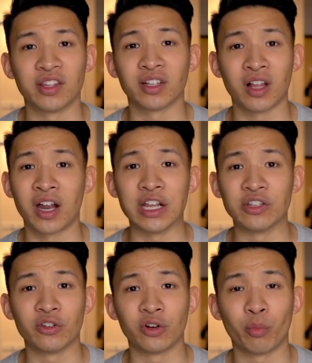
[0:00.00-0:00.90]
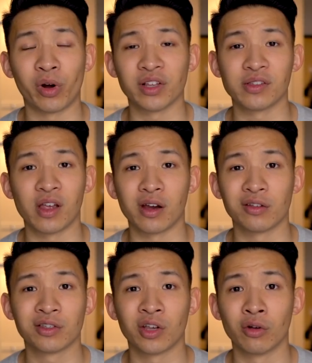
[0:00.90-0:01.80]
it's a lot easier to press
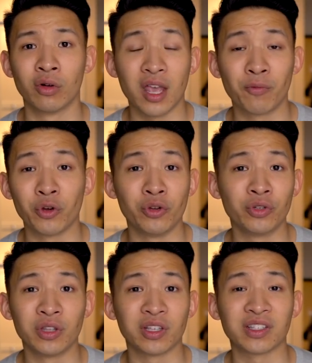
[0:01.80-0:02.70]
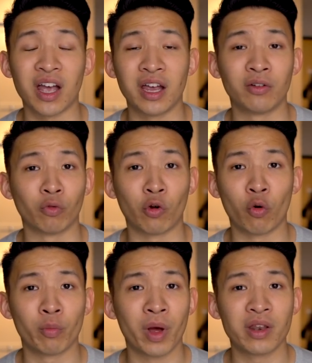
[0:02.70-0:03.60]
there. So if you're using the side
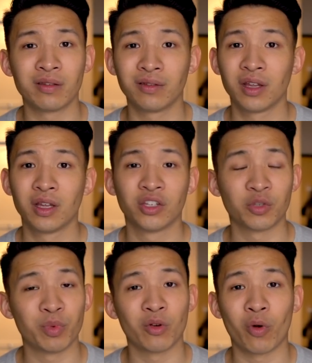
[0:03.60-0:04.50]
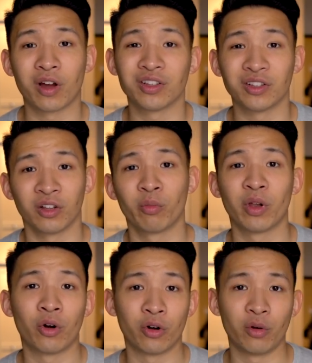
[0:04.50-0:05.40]
record button, just be aware it's a little
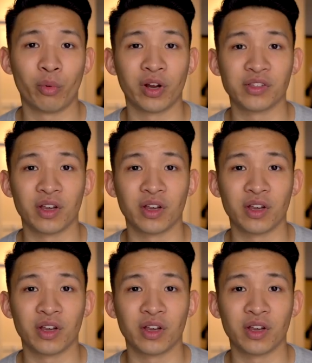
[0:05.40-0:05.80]
bit harder to press